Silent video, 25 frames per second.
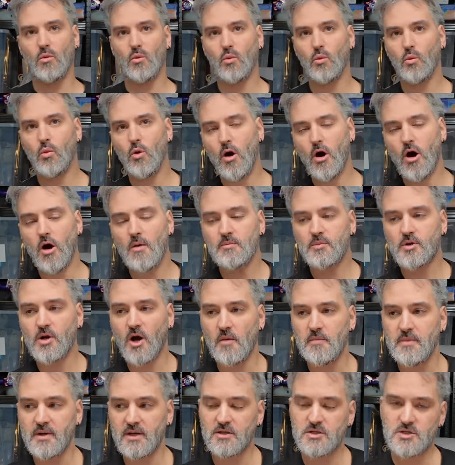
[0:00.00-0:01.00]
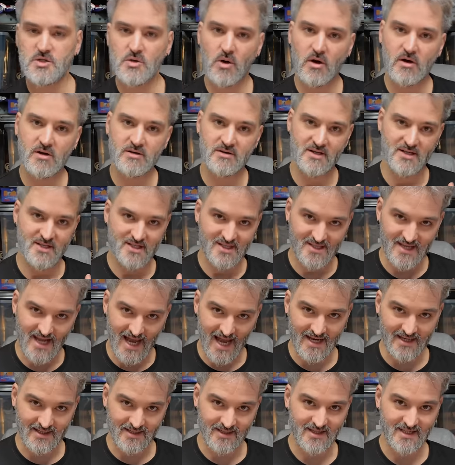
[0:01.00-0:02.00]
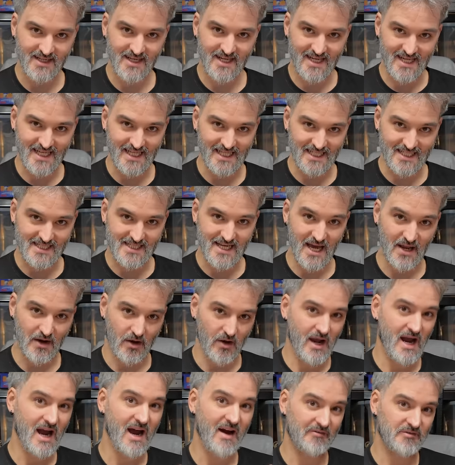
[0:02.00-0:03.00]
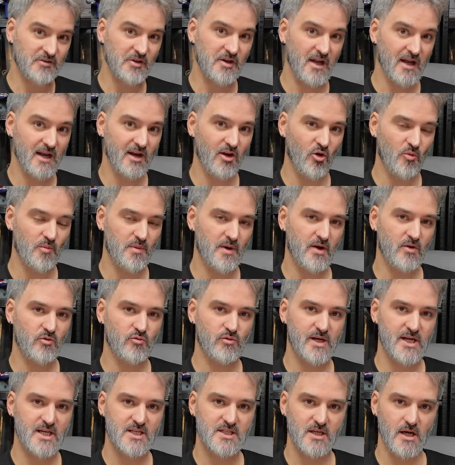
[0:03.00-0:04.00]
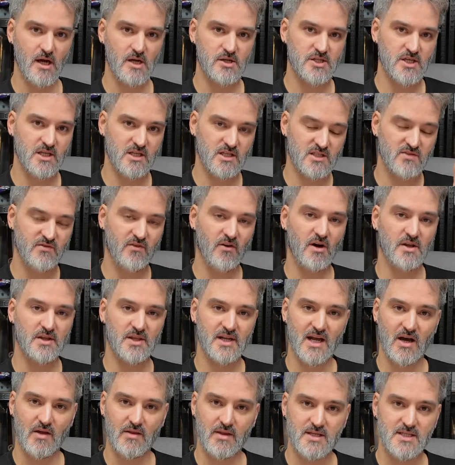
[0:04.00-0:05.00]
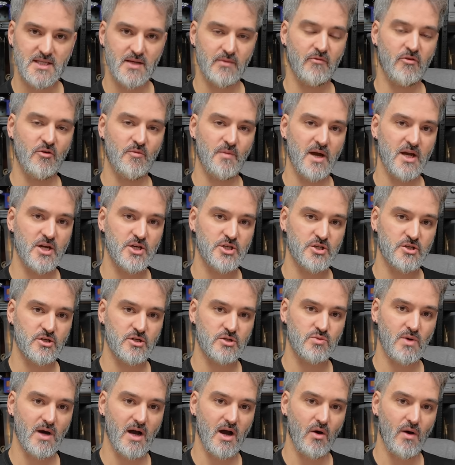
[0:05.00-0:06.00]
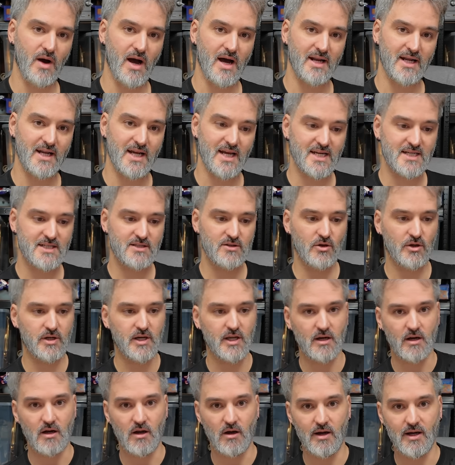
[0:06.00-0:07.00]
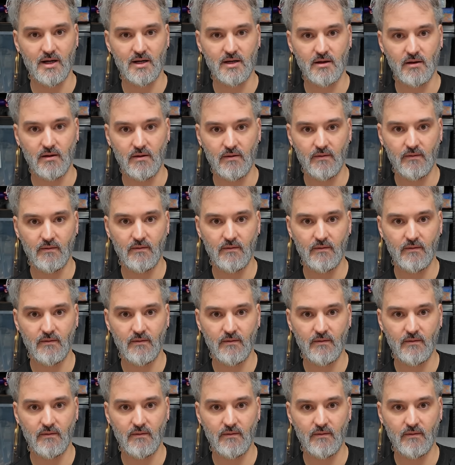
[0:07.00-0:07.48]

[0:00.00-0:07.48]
What I'm coming to understand is, and I have done a little bit of research since finding out this information as well, and it is looking like